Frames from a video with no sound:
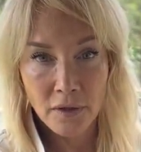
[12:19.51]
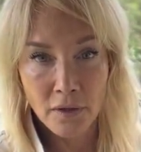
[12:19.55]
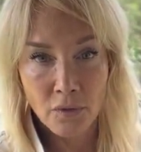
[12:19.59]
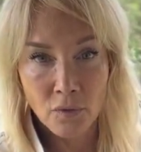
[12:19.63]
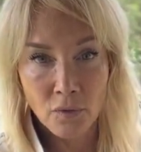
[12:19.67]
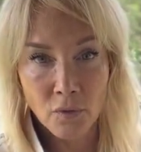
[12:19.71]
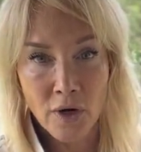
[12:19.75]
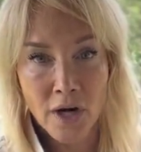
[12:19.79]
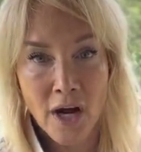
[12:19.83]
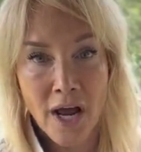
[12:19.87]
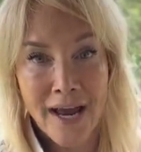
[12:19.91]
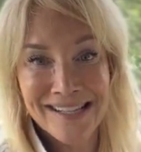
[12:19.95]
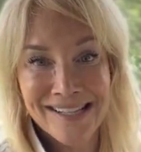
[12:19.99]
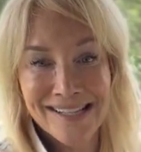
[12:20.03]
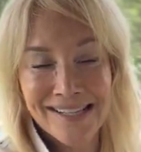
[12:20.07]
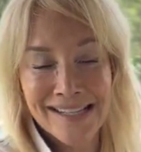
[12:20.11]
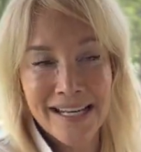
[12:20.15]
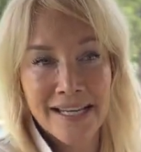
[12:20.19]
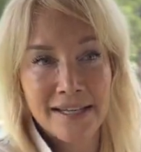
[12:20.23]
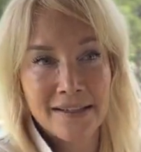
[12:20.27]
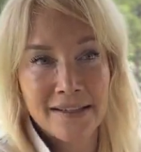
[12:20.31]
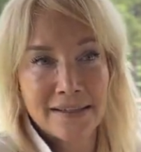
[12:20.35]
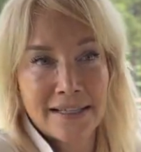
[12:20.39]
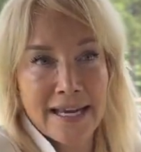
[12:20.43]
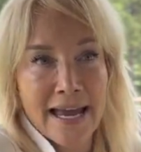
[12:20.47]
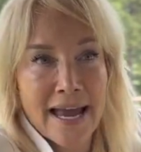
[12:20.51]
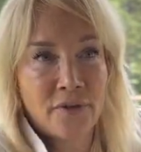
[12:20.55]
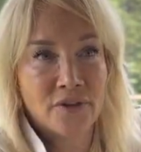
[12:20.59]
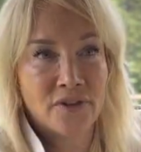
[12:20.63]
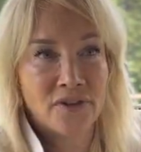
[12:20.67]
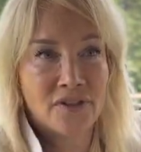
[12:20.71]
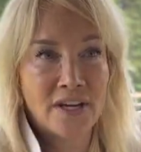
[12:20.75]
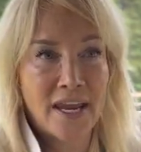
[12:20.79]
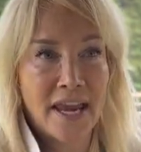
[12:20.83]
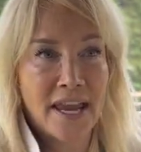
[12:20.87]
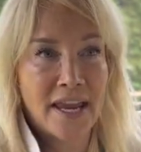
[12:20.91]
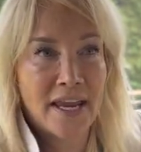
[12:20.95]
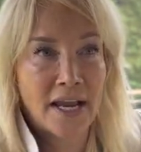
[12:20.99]
When I sit down,
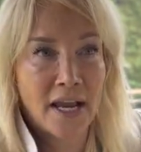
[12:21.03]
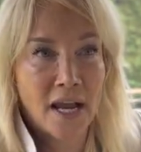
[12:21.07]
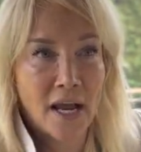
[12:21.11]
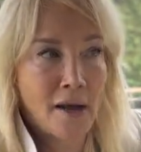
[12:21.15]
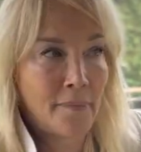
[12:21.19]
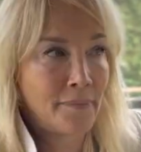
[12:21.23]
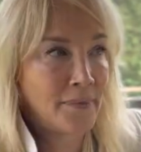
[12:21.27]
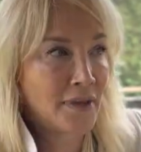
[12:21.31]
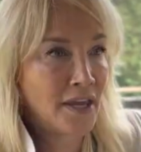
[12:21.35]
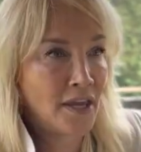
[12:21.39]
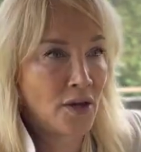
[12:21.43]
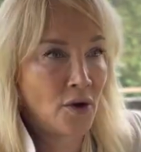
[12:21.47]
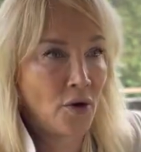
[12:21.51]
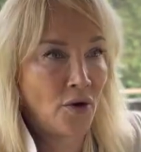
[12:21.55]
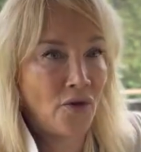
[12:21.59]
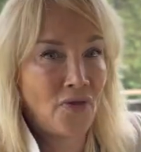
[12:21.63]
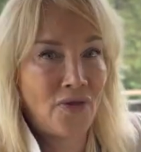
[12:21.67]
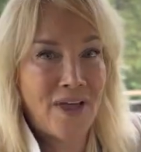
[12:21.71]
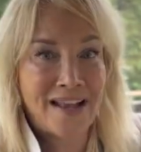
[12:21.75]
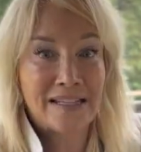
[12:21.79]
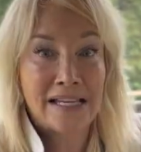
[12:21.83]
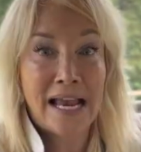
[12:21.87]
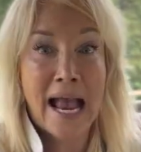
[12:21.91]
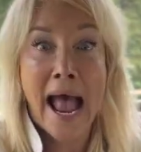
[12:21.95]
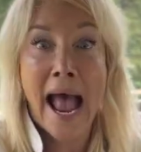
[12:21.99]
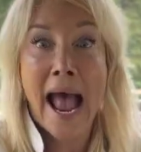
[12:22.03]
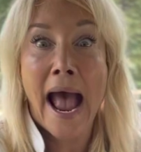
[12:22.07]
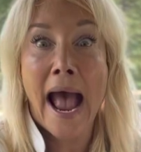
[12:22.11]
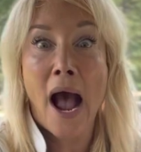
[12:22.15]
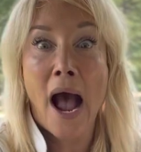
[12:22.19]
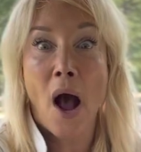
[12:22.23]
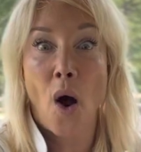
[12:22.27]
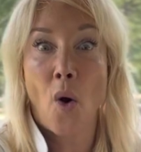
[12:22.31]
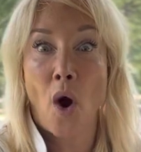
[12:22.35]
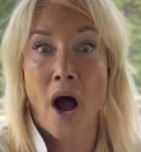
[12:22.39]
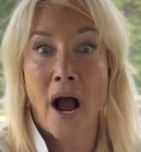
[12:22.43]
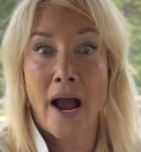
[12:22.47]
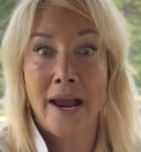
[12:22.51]
stay, come, heel, that's
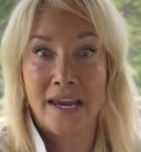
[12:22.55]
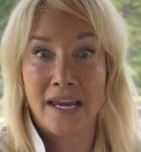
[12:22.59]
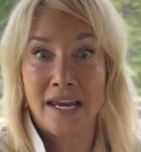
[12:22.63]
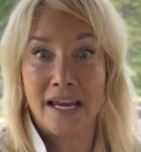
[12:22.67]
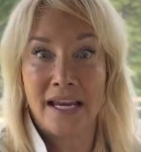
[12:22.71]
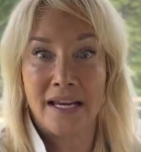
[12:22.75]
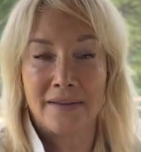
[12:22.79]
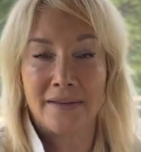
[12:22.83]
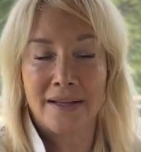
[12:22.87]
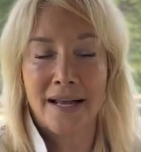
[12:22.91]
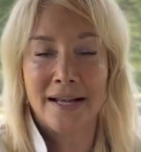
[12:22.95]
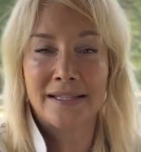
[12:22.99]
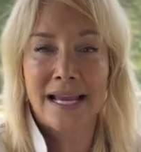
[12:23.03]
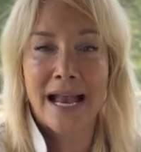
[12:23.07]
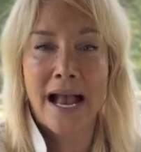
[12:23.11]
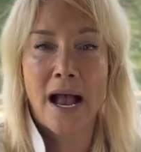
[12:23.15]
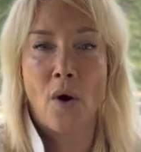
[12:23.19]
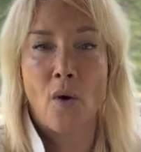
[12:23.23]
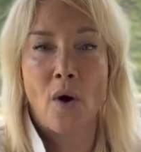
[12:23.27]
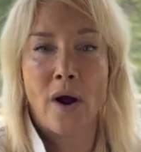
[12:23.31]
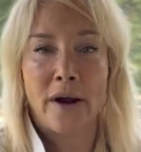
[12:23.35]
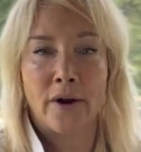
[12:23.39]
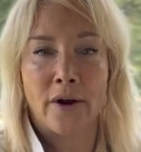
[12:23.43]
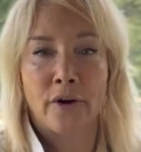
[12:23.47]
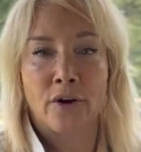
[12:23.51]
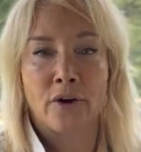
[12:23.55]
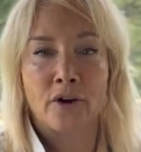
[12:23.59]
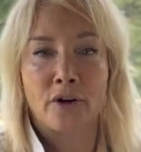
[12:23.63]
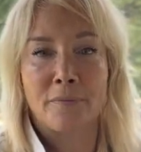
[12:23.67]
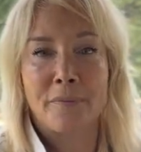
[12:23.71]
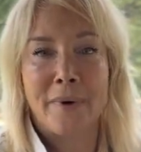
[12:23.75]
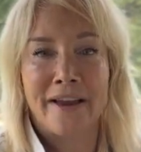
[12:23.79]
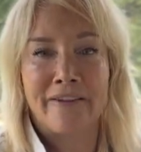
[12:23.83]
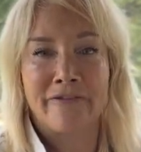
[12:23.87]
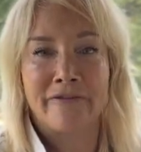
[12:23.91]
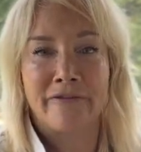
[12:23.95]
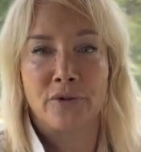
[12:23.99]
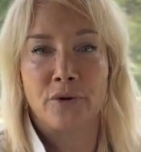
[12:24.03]
how I eat. That's how I earn
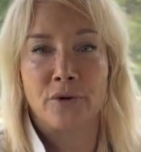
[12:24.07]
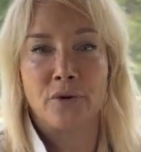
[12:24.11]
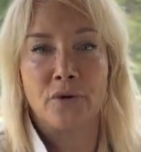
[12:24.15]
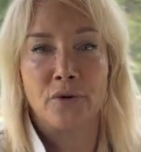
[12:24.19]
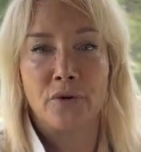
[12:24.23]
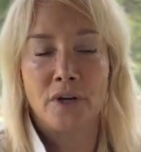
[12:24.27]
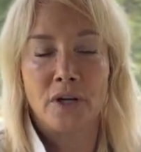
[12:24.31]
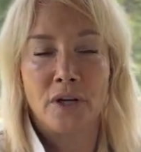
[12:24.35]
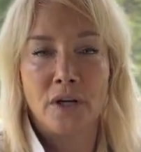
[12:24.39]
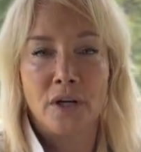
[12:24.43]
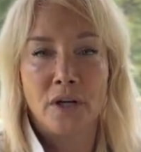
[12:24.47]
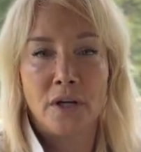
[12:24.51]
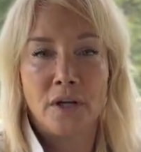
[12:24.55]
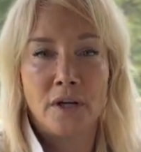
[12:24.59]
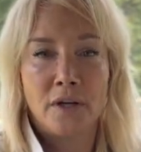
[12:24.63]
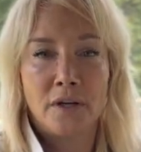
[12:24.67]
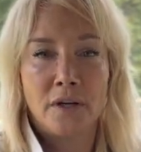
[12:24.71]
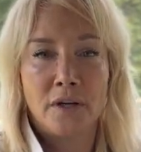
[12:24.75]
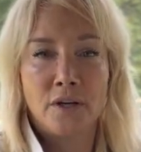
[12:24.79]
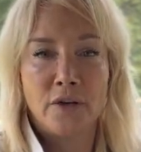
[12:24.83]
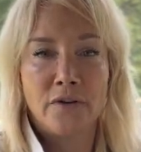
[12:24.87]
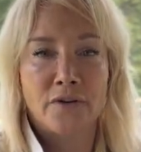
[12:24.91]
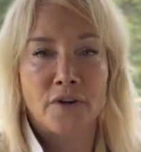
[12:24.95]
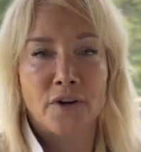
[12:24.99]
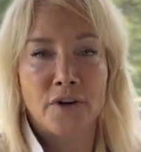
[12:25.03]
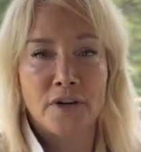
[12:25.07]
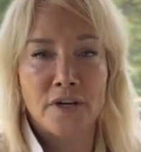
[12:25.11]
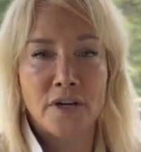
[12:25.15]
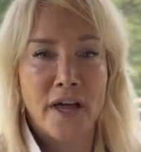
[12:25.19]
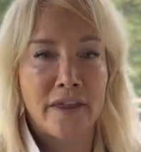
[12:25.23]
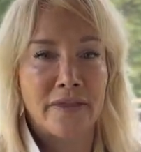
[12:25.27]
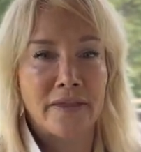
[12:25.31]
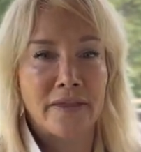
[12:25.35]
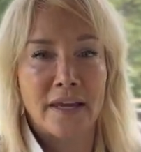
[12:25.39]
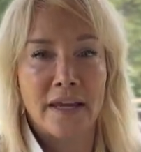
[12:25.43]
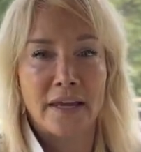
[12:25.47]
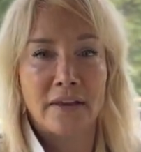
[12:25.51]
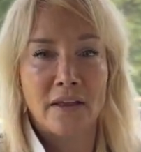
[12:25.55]
my food. You've heard
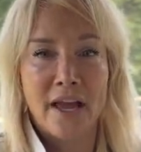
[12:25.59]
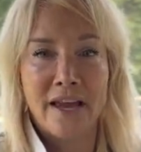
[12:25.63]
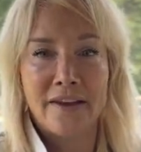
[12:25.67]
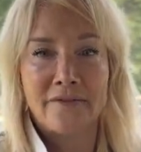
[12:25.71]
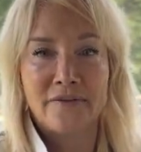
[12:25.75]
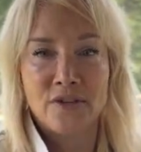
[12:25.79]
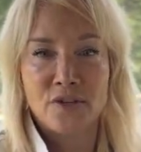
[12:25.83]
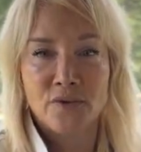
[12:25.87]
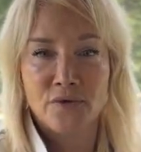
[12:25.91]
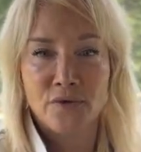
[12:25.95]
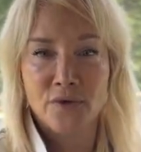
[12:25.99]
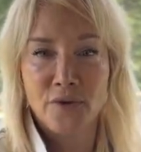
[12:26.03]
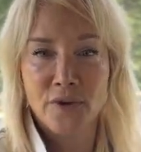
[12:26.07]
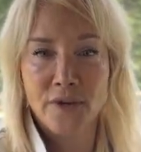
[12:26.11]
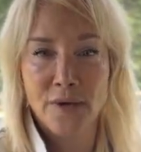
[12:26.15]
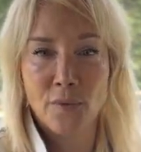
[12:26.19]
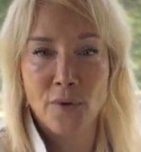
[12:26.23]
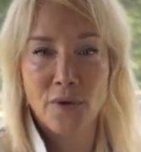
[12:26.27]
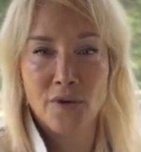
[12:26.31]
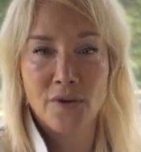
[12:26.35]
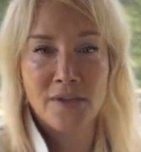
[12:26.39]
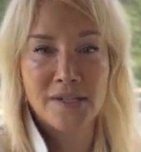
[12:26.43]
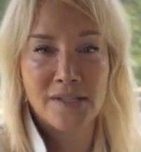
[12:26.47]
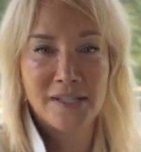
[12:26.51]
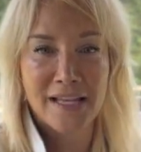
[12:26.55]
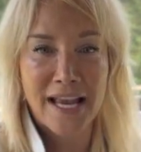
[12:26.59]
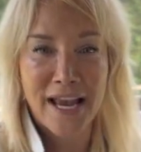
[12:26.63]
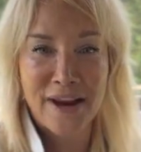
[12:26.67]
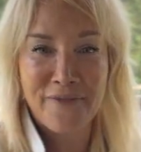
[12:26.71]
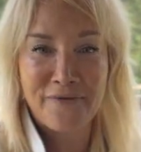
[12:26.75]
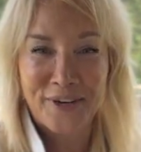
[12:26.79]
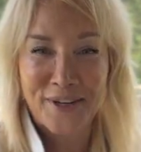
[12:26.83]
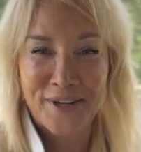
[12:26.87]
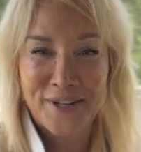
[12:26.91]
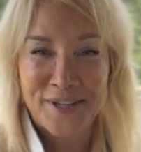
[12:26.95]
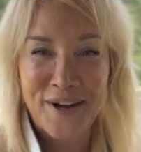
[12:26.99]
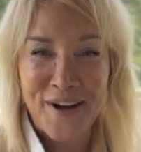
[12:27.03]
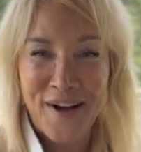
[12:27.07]
nothing in life is free. Well, same
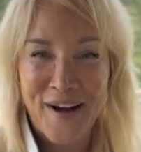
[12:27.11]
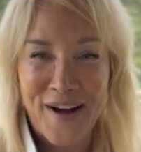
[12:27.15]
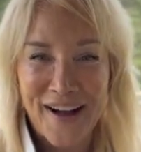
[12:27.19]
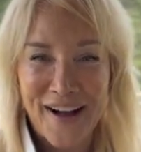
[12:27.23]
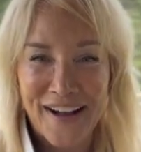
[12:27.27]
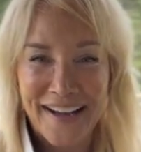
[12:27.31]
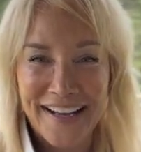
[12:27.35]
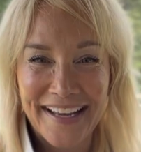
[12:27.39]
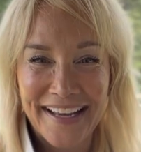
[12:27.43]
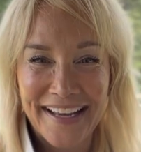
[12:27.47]
for a dog,